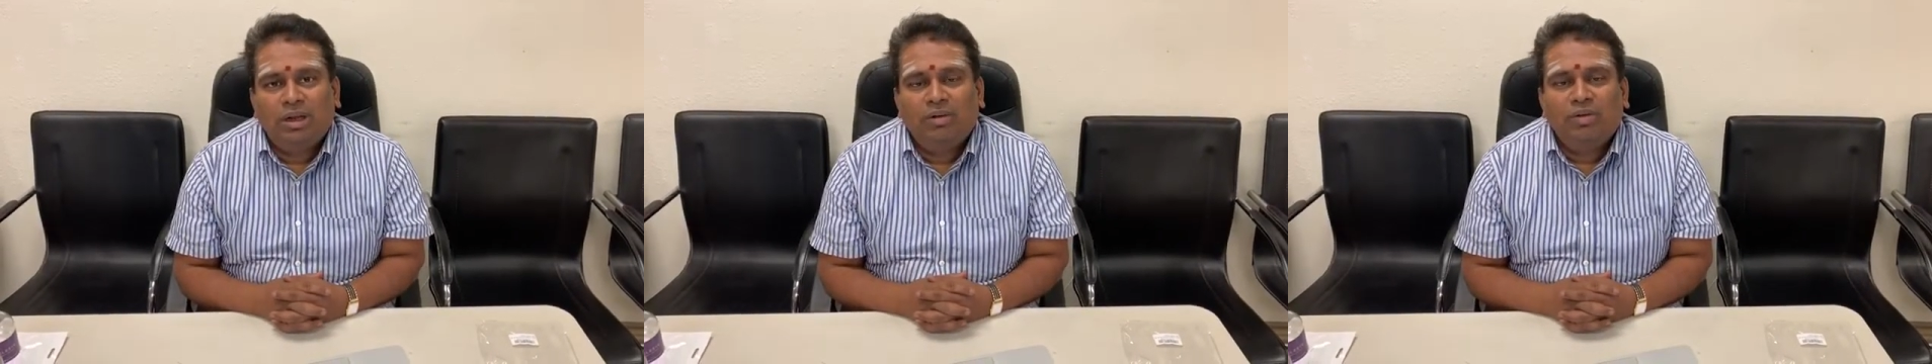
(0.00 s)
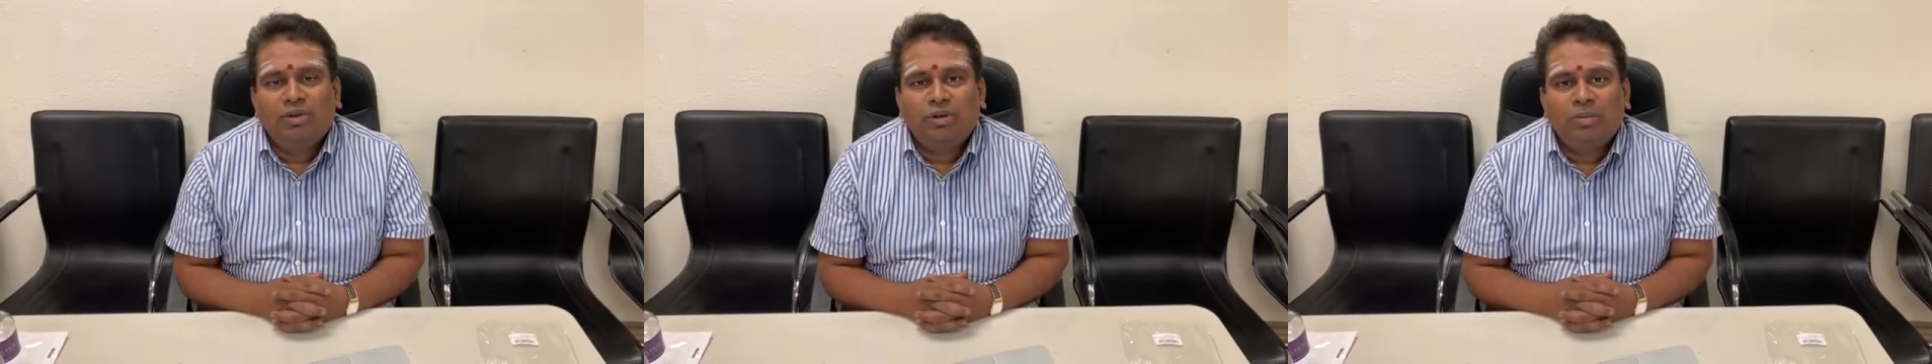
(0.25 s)

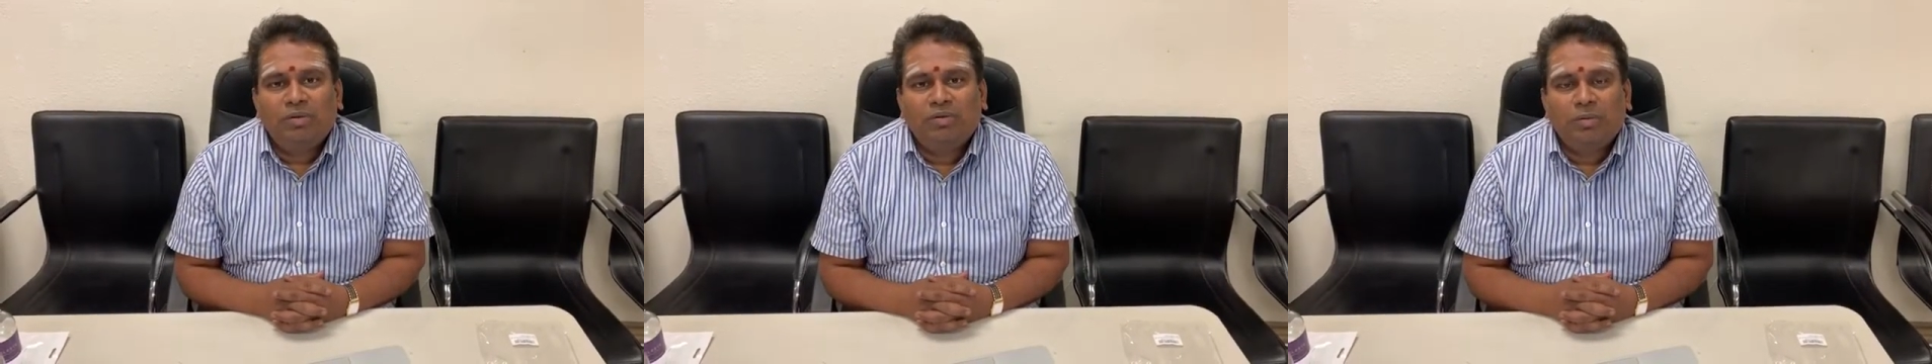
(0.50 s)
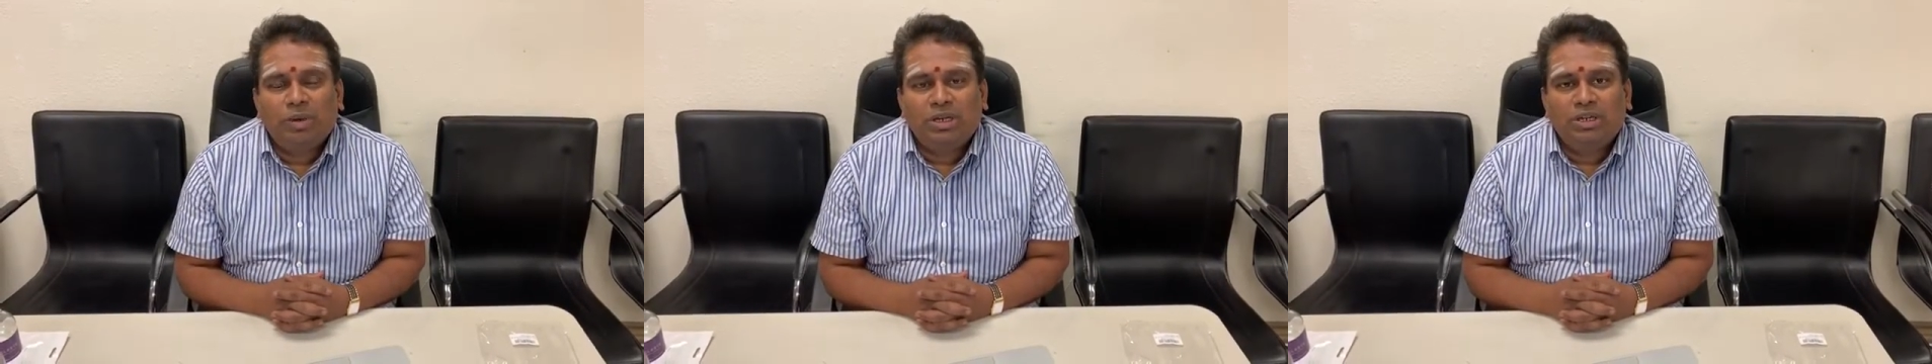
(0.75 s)
give you some
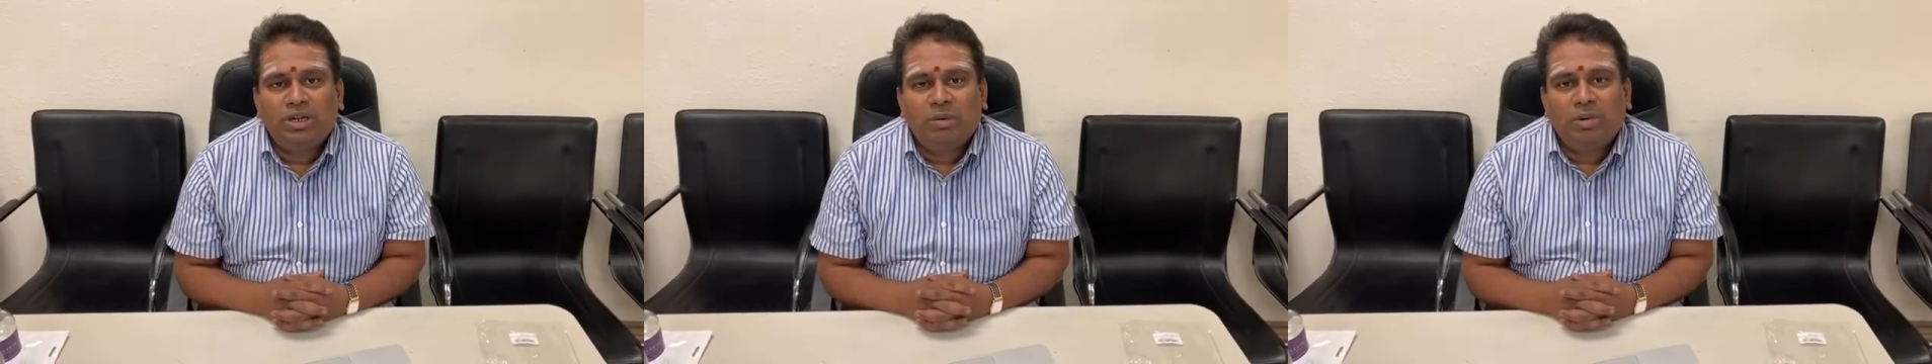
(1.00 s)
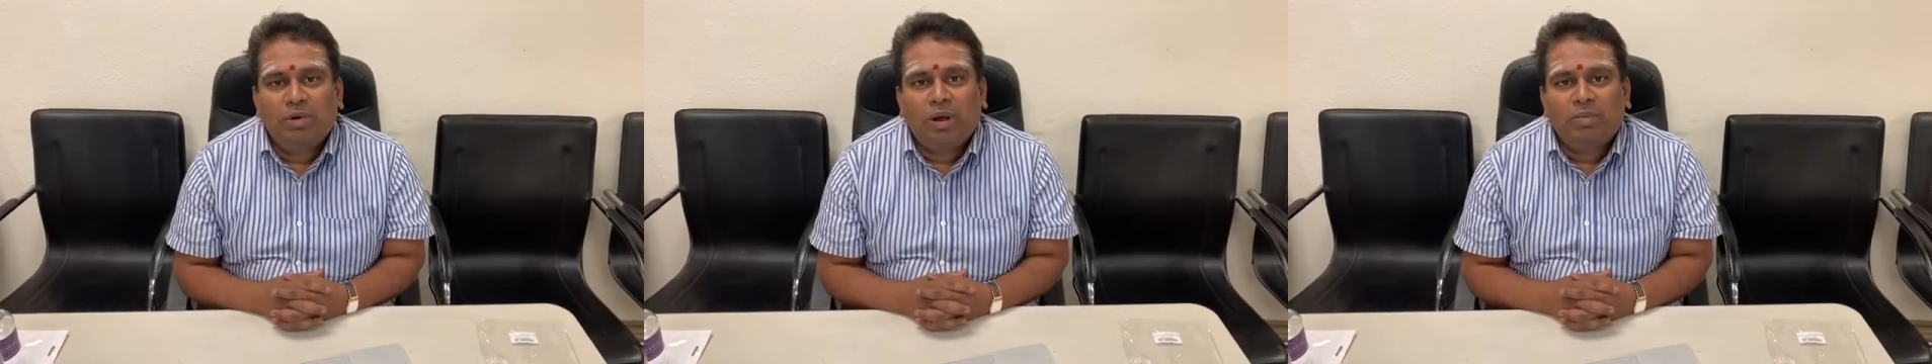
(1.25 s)
information
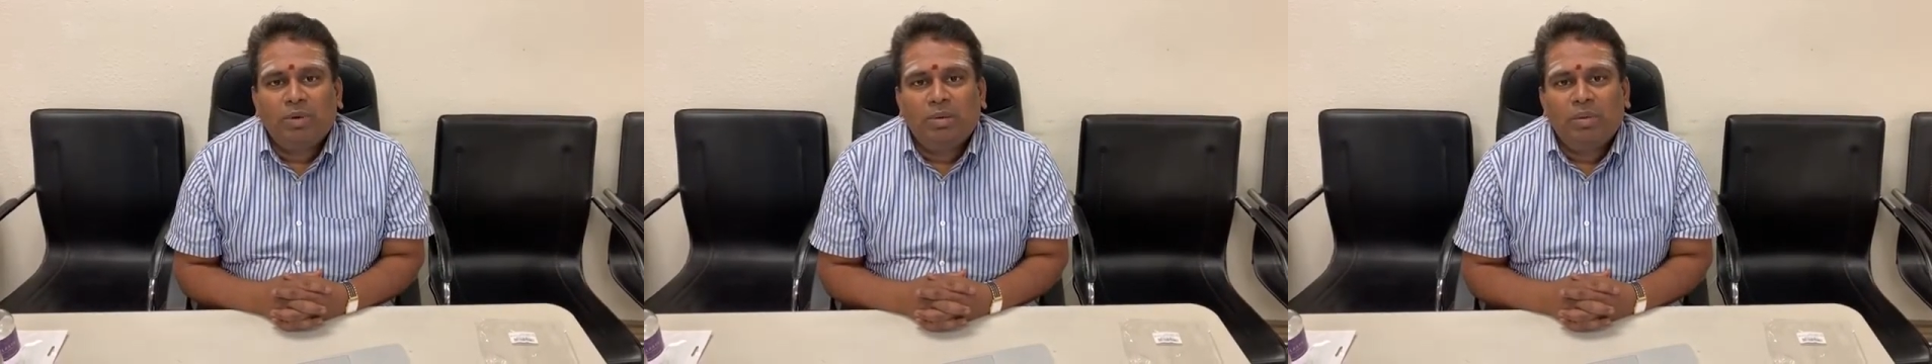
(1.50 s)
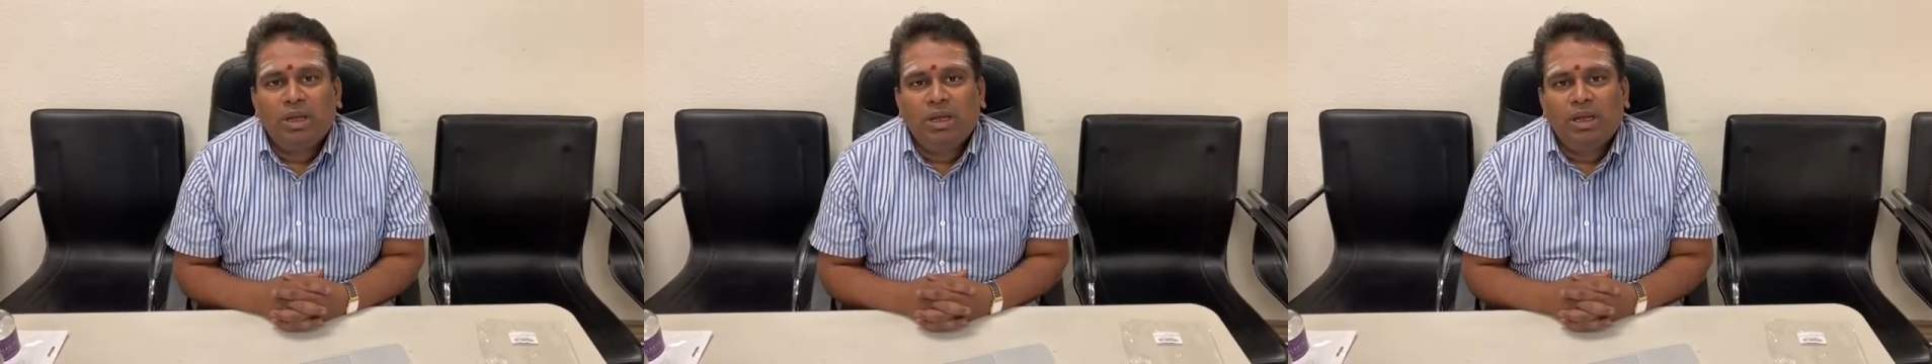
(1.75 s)
about
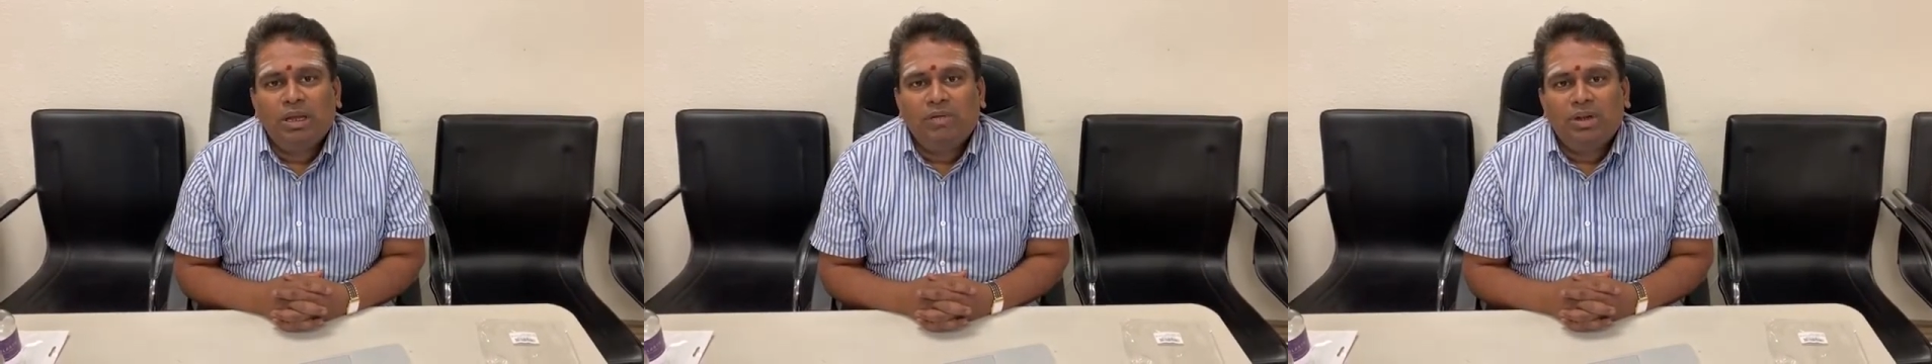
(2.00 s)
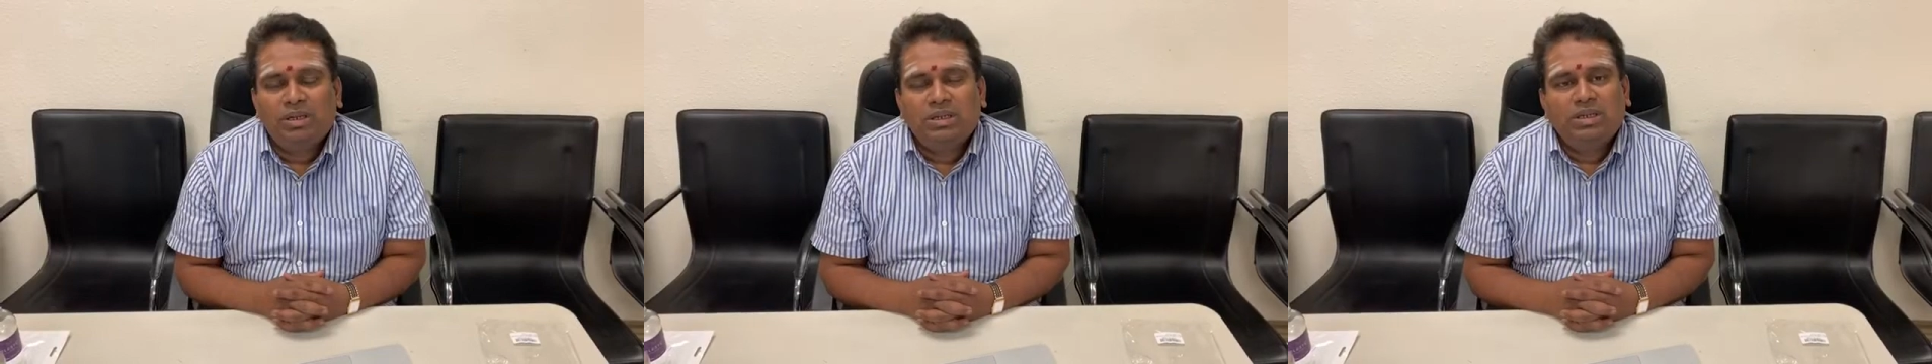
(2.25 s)
upcoming
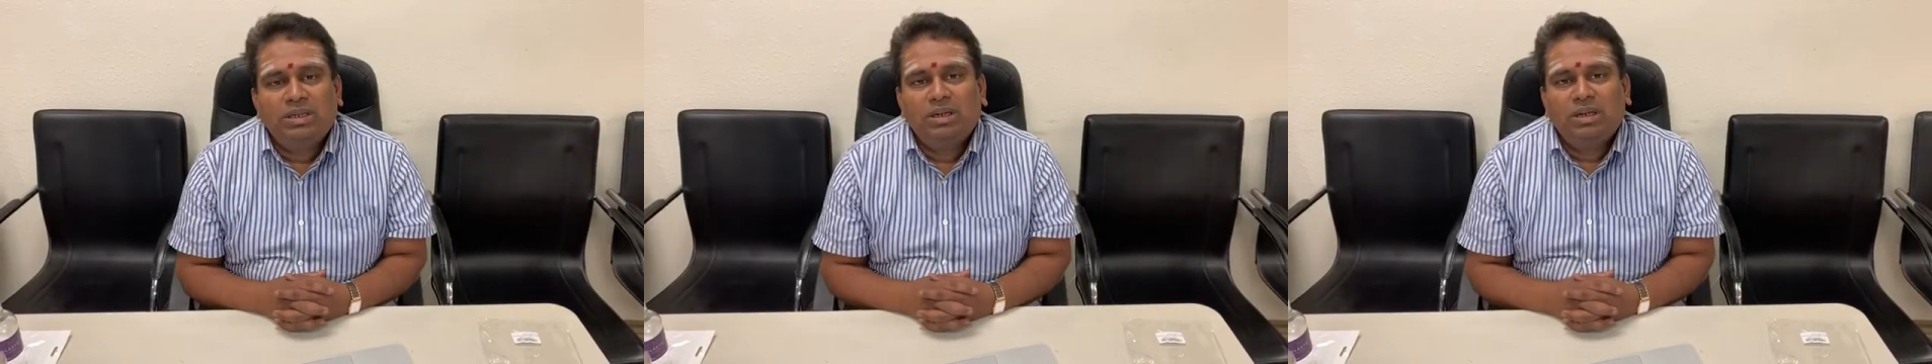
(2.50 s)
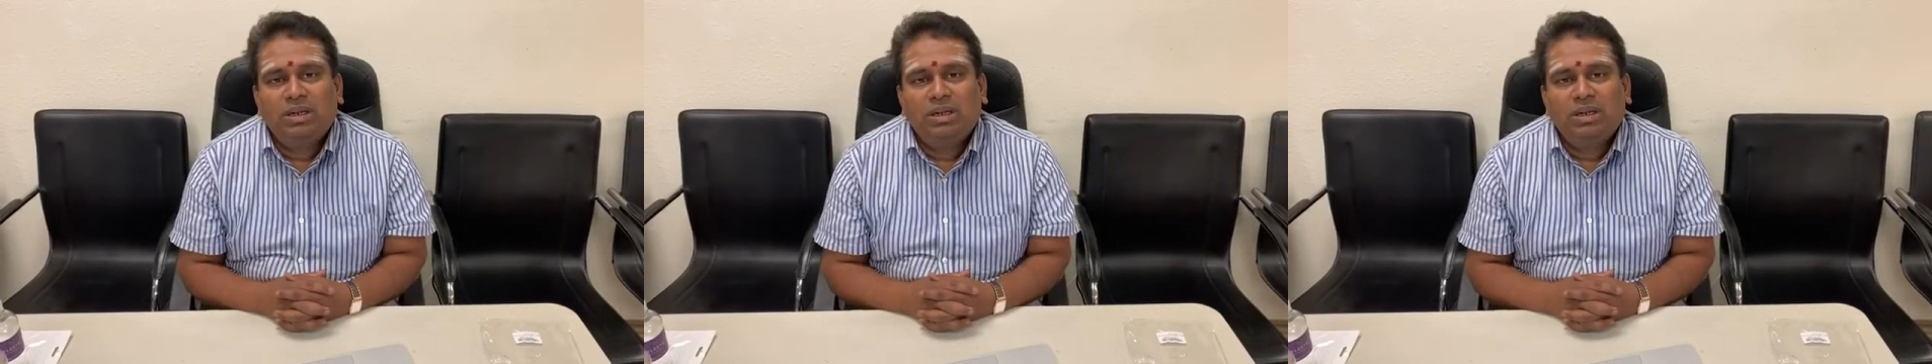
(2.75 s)
events